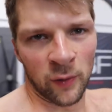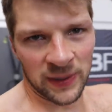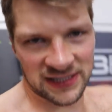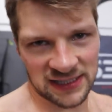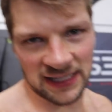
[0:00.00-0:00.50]

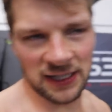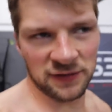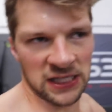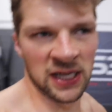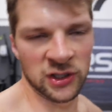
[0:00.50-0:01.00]
Which
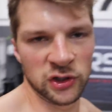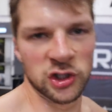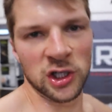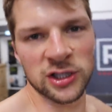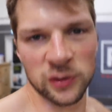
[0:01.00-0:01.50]
leaves
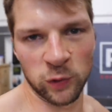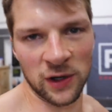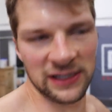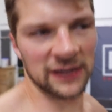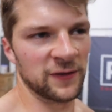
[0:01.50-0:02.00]
just
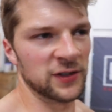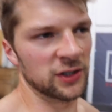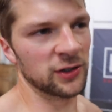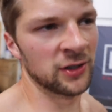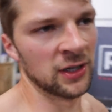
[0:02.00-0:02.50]
one left to
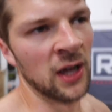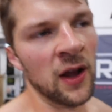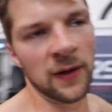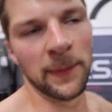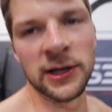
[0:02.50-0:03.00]
do,
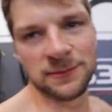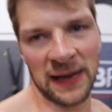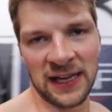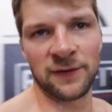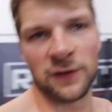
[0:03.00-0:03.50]
the most
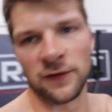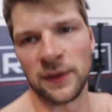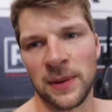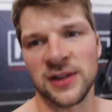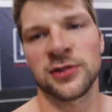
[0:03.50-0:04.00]
painful of
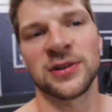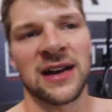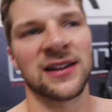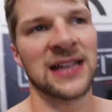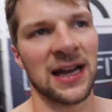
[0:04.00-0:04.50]
the bunch
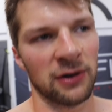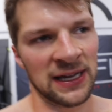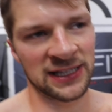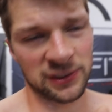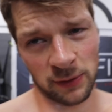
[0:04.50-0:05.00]
without a doubt,
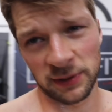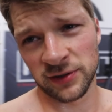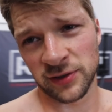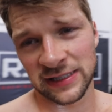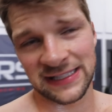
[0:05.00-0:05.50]
hence why we're
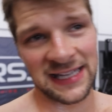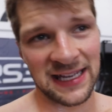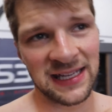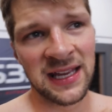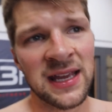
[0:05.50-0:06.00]
not doing it
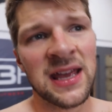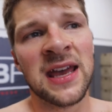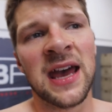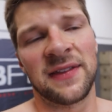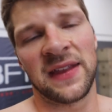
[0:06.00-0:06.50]
today.
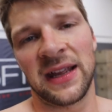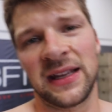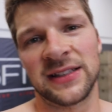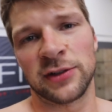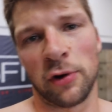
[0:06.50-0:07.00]
And that
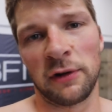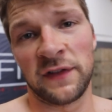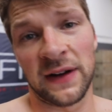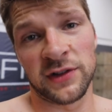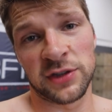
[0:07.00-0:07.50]
is row
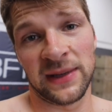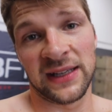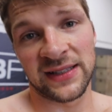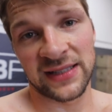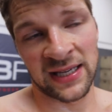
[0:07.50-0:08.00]
500
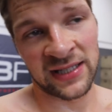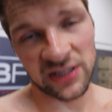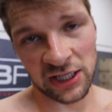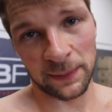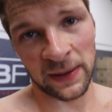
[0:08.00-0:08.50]
meters
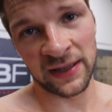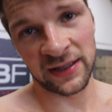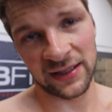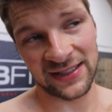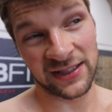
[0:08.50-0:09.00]
sub
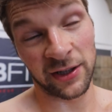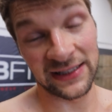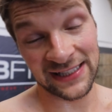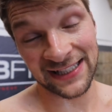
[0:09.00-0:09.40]
90